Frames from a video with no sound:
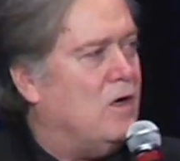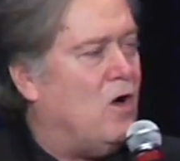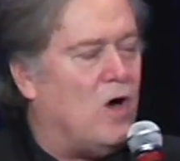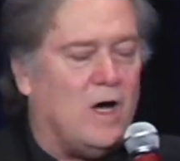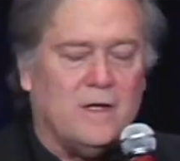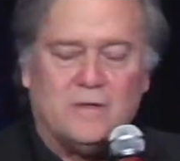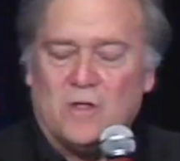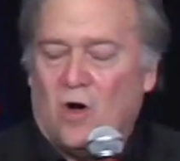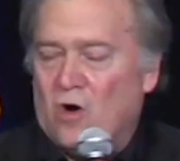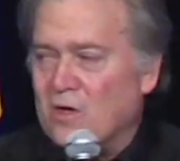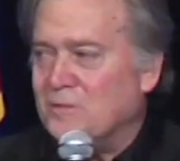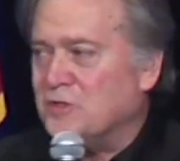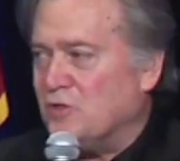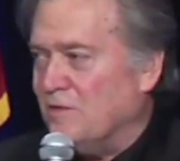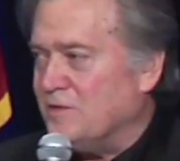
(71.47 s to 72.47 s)
on the
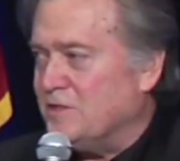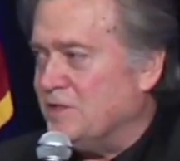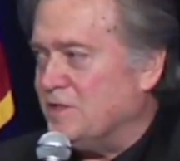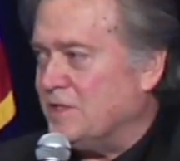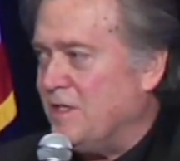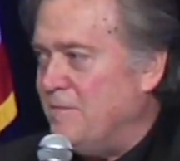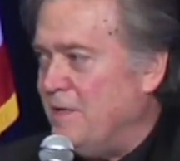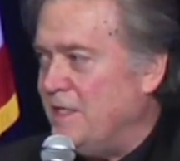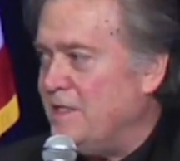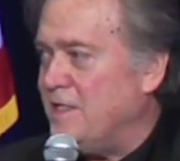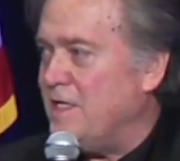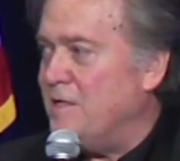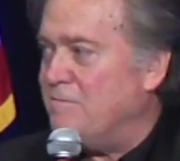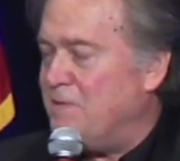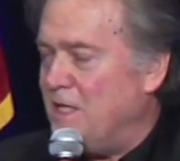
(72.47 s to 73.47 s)
Armed Services Committee
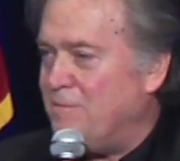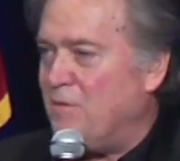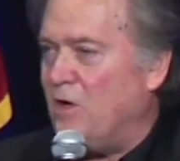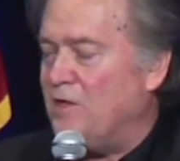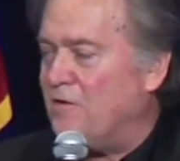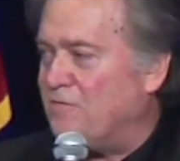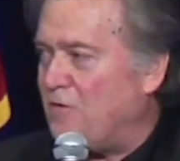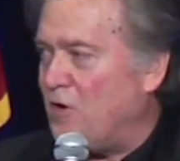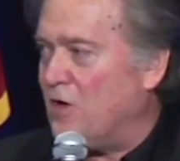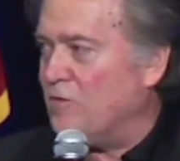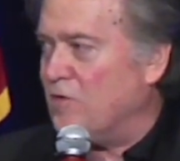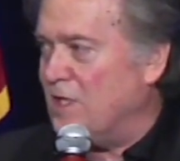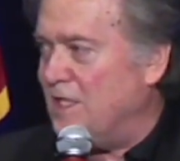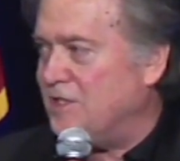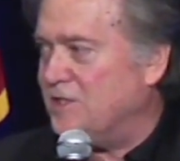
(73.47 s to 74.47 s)
and people on the Foreign
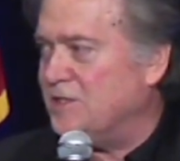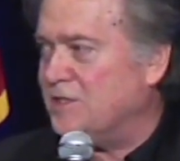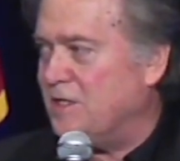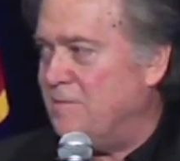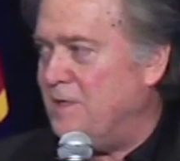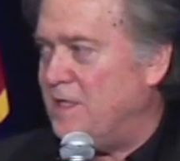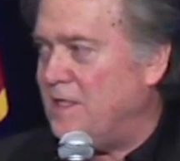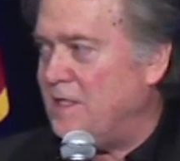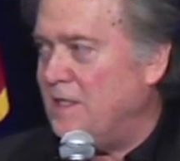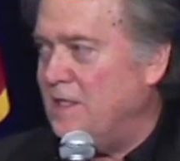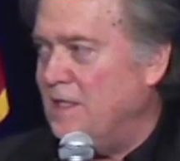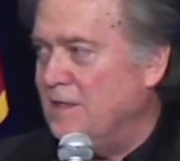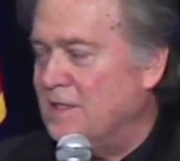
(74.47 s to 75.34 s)
Relations Committee